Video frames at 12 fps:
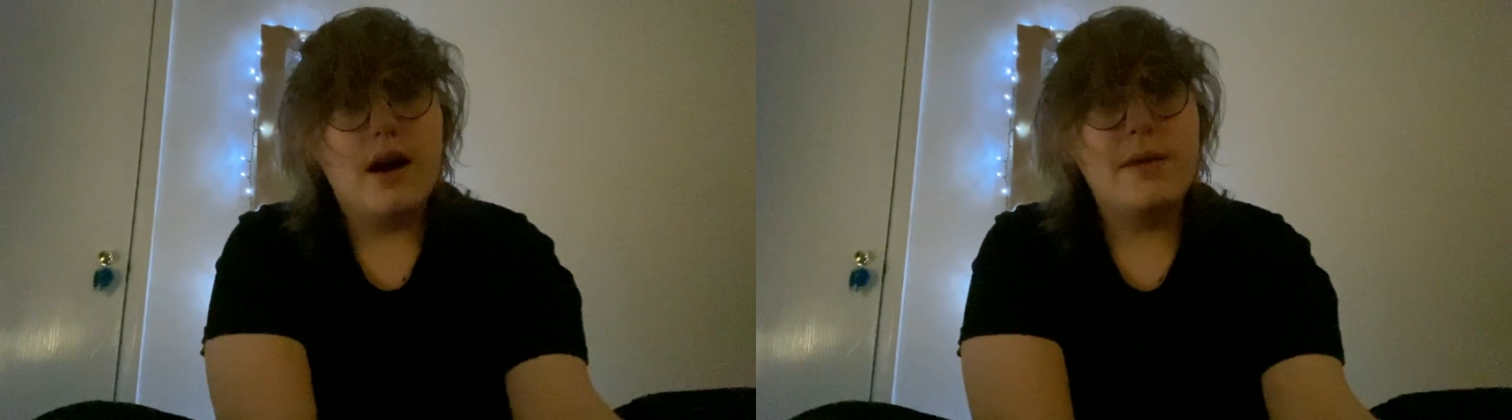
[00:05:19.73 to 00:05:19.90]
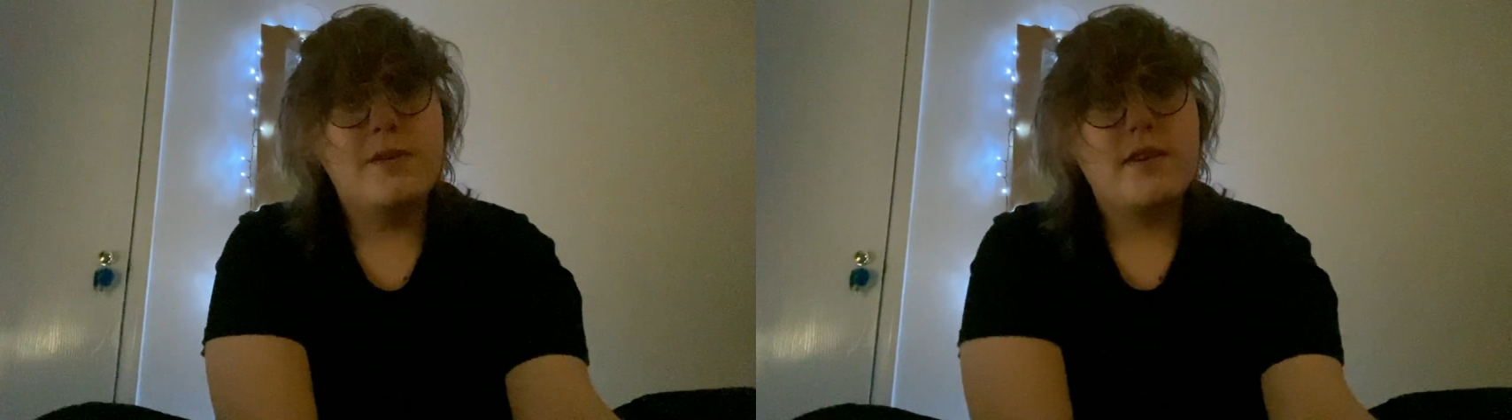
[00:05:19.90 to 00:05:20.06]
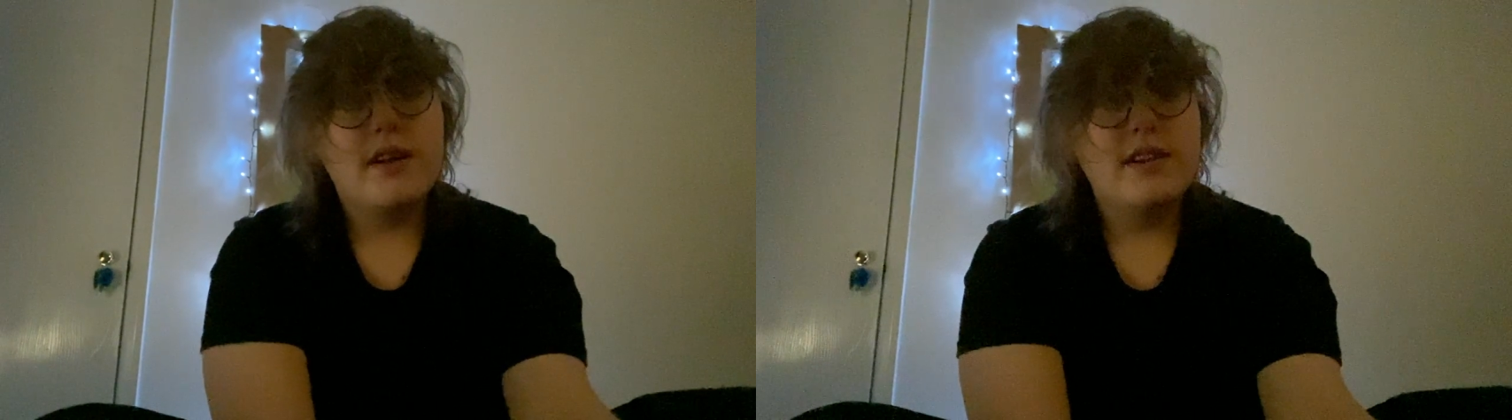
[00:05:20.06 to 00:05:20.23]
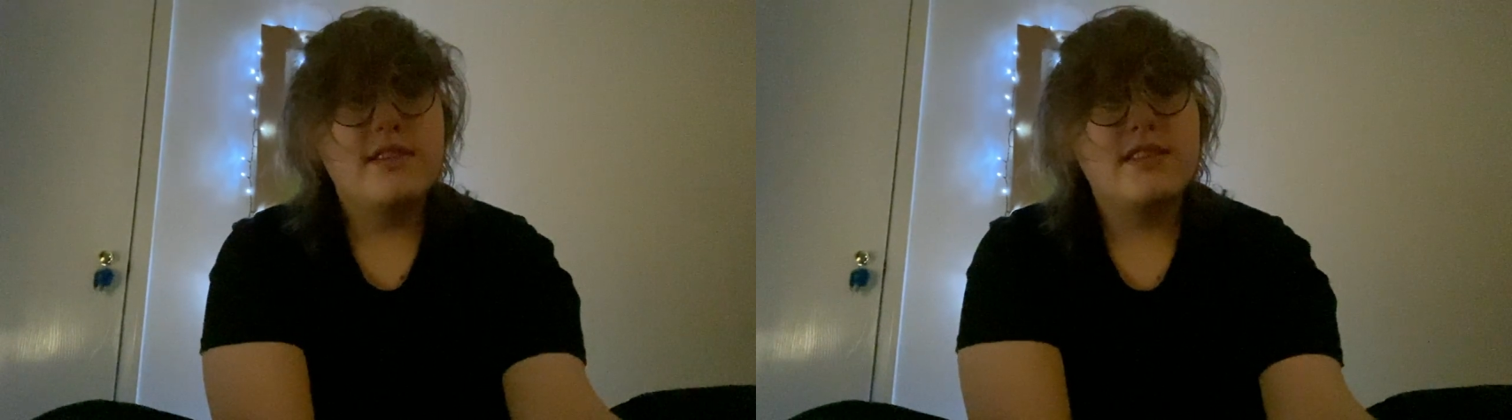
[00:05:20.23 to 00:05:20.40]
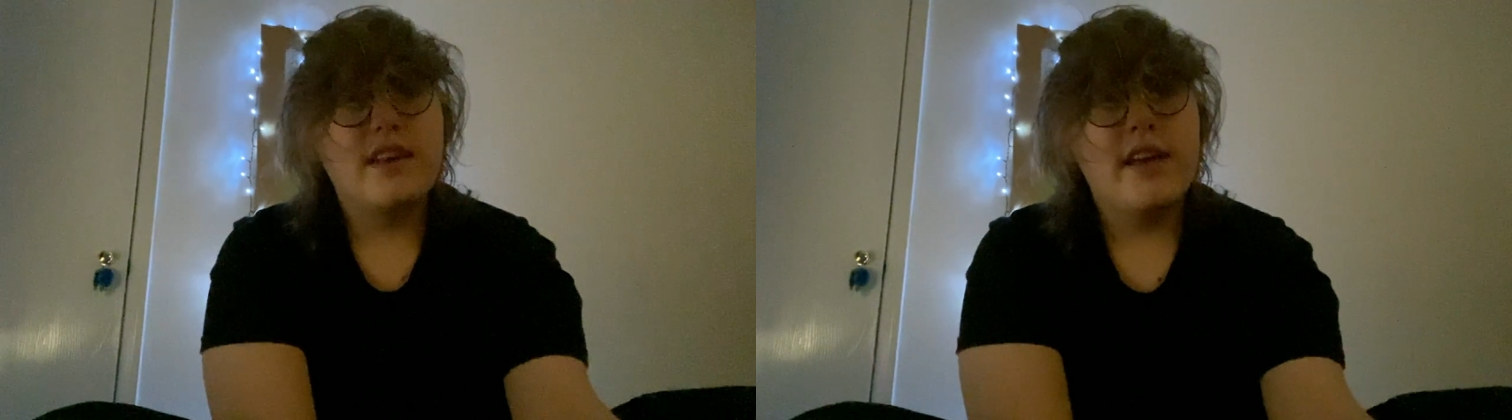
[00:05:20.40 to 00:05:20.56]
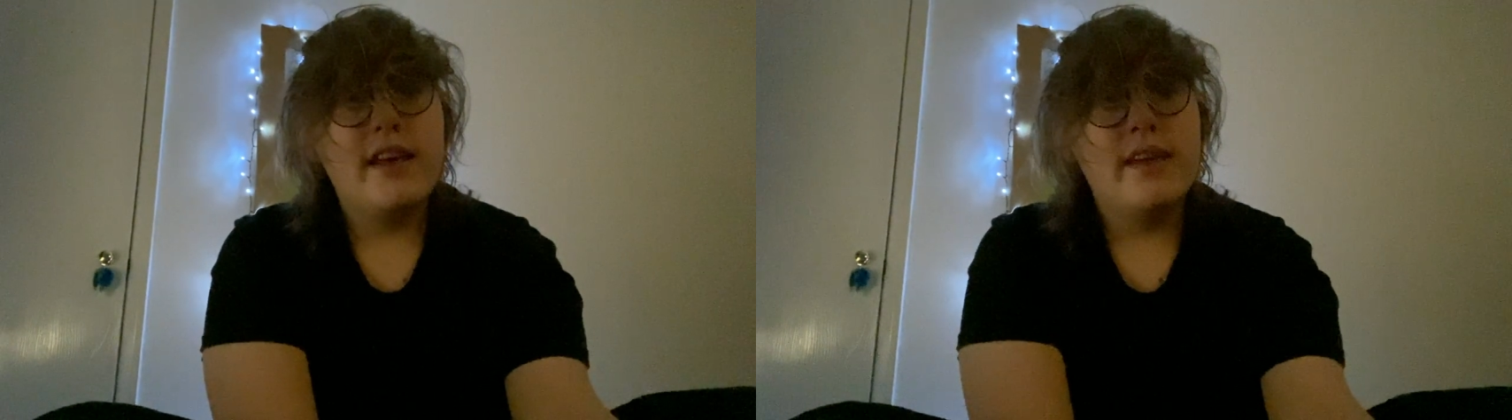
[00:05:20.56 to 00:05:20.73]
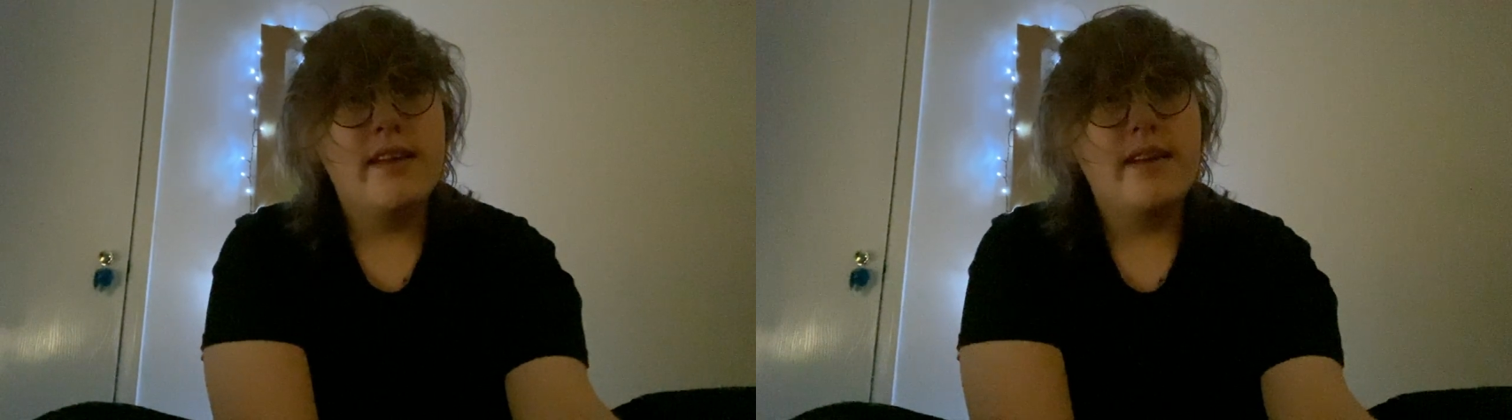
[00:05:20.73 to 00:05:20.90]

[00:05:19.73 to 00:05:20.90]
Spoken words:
I'm trying to say,